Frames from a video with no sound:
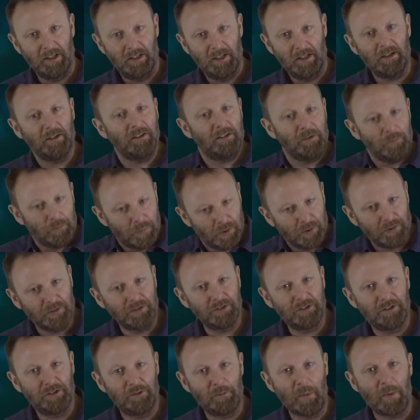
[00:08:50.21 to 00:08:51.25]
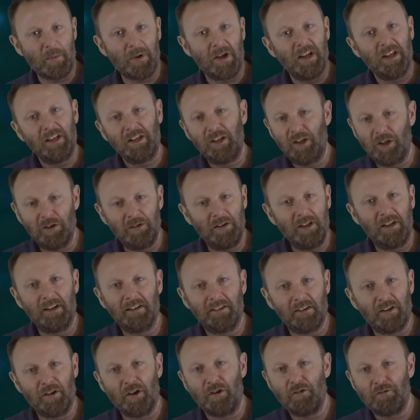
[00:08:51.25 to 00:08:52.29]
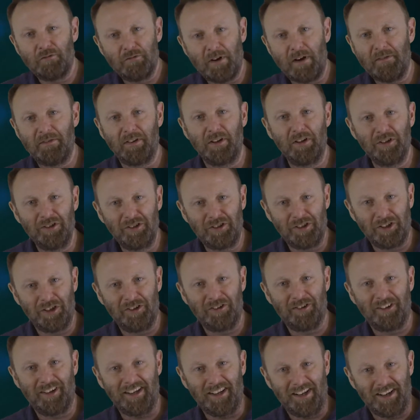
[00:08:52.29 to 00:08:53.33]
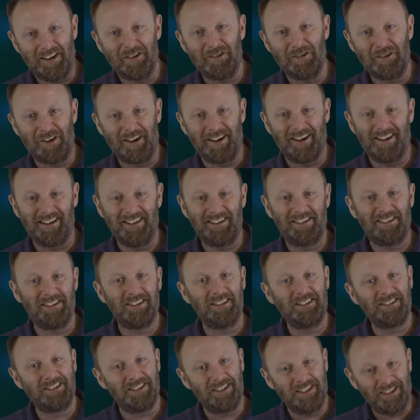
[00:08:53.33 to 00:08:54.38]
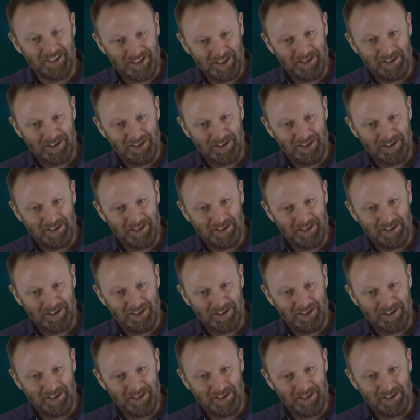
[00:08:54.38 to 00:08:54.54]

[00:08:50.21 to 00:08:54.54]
It's important to remember, unions are not revolutionary organisations.